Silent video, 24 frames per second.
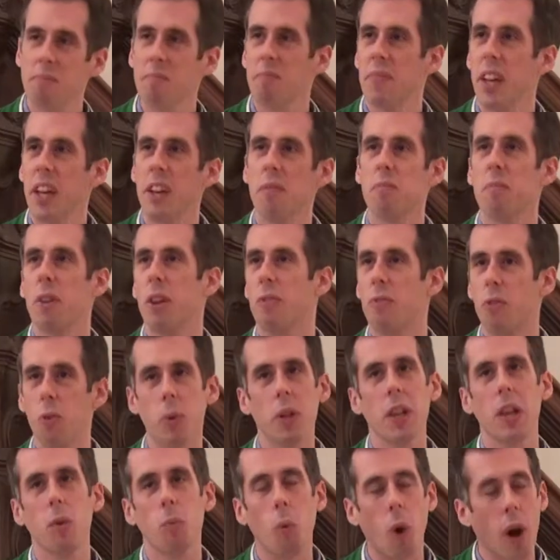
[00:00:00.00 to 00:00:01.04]
that if you
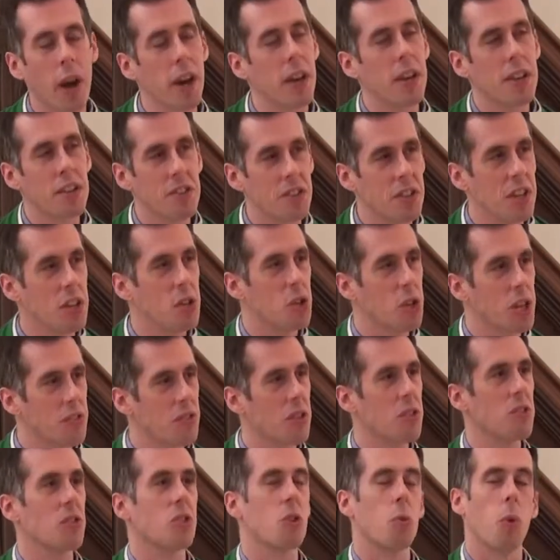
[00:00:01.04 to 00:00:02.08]
really wanted to see
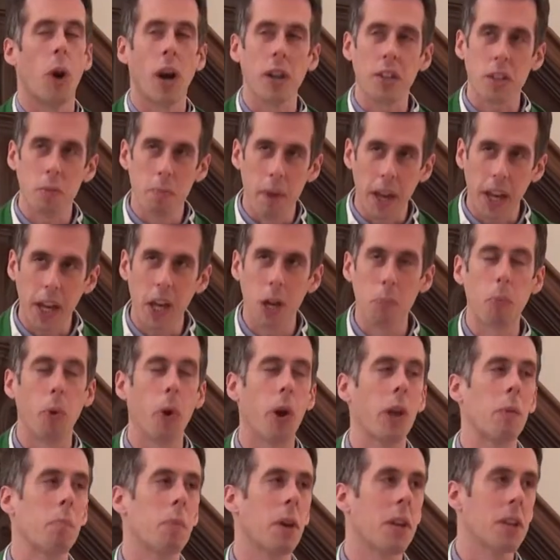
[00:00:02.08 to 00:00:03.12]
Jesus, you ought to make an
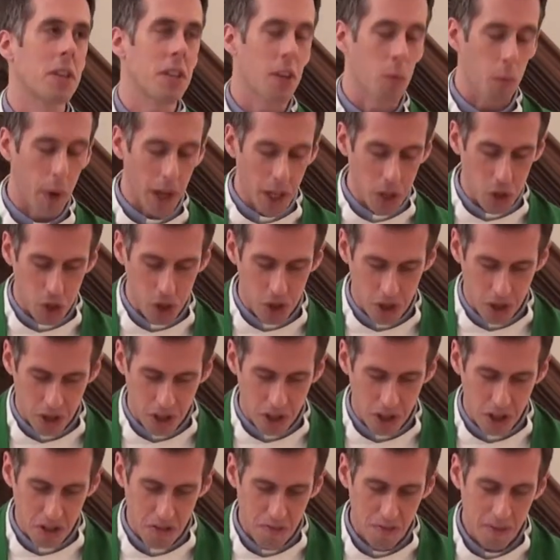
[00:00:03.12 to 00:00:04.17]
appointment and wait your
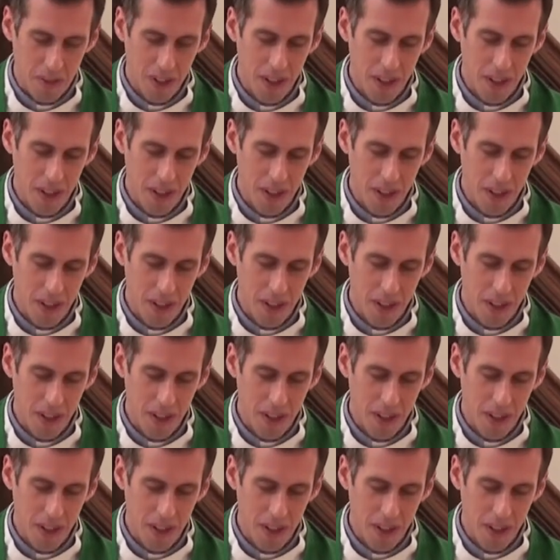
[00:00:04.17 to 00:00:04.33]
turn?